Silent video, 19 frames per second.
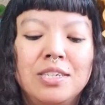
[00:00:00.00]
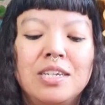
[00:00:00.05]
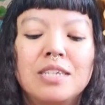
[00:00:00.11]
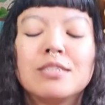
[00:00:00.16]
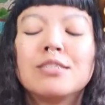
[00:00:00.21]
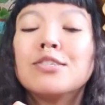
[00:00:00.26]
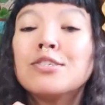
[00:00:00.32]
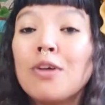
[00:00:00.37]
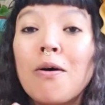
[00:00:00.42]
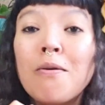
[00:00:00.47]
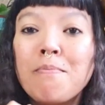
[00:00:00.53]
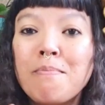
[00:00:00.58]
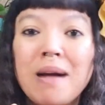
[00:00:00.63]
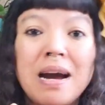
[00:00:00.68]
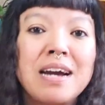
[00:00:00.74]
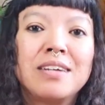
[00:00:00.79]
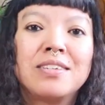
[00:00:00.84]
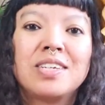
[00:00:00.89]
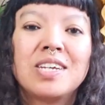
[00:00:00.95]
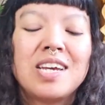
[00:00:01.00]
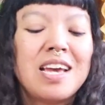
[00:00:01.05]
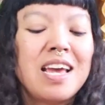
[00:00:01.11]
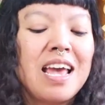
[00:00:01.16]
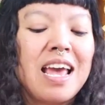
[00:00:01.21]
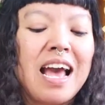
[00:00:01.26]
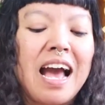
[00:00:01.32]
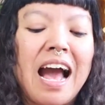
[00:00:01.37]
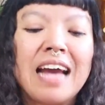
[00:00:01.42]
so much.
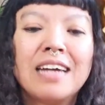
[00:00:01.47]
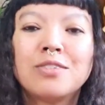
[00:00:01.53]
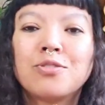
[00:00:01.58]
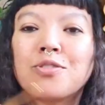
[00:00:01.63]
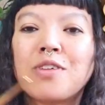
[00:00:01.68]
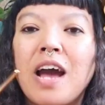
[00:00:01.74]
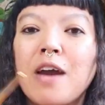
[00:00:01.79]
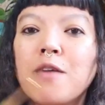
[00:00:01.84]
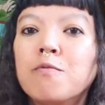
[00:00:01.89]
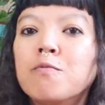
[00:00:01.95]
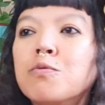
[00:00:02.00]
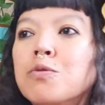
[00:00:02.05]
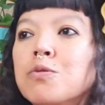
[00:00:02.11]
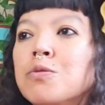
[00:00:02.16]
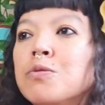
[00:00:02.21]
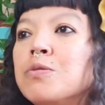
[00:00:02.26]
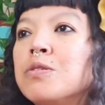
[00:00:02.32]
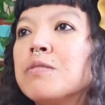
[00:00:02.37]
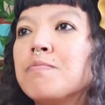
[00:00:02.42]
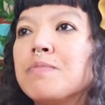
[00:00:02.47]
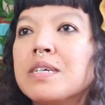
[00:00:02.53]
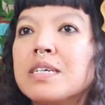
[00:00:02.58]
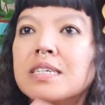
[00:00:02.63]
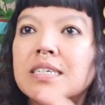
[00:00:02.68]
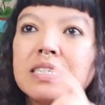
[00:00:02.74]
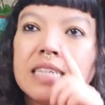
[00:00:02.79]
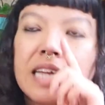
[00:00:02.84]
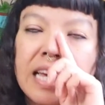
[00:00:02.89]
I try wood
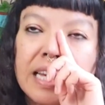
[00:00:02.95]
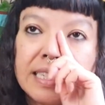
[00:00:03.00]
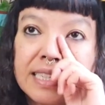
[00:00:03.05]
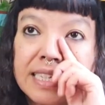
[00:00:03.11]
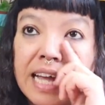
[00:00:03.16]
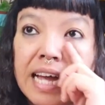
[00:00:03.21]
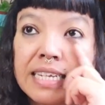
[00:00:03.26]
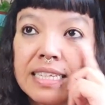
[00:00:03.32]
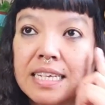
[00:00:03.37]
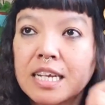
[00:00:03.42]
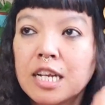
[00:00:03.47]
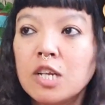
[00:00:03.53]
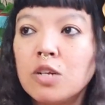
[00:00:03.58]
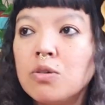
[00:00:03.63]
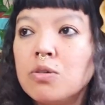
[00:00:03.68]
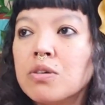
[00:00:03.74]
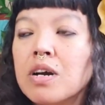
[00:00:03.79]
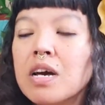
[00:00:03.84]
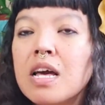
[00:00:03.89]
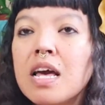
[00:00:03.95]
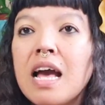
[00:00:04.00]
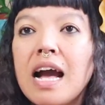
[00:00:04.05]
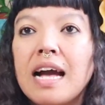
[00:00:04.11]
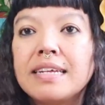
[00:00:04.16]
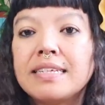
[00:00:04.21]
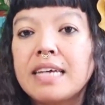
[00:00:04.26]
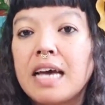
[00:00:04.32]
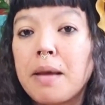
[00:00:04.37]
because the aesthetic look.
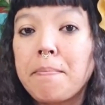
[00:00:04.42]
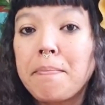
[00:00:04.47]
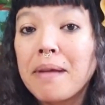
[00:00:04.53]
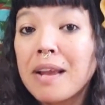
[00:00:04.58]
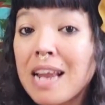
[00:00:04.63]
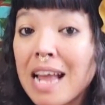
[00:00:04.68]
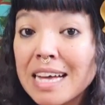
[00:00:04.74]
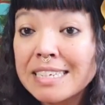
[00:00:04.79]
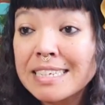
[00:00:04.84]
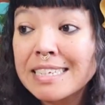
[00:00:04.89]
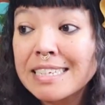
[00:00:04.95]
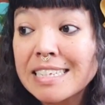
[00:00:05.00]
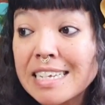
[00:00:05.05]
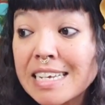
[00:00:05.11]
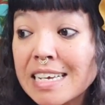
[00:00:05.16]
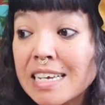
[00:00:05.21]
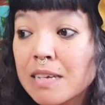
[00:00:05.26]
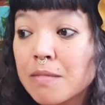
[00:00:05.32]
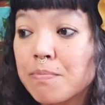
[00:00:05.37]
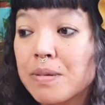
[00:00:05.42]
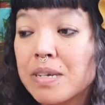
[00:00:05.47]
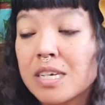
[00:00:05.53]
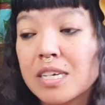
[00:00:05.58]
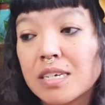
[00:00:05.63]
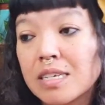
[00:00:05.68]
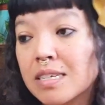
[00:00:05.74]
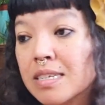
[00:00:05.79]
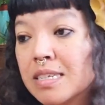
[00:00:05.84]
I try plastic
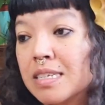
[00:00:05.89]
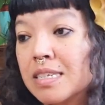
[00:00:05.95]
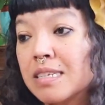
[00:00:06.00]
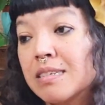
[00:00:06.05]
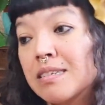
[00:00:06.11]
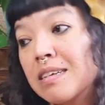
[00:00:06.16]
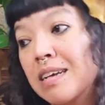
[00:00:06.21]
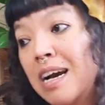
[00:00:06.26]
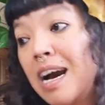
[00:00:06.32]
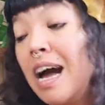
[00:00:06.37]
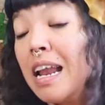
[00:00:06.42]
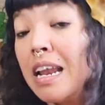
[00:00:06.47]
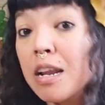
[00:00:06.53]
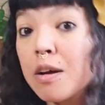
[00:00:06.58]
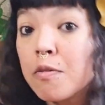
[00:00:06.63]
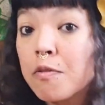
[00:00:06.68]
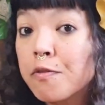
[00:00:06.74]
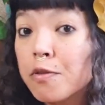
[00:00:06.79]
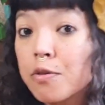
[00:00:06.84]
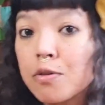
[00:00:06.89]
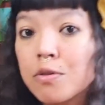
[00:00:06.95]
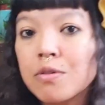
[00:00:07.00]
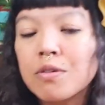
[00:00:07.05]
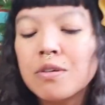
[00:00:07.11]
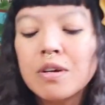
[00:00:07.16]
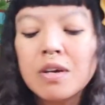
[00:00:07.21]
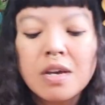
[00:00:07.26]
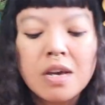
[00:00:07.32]
because
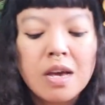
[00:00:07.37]
colorful,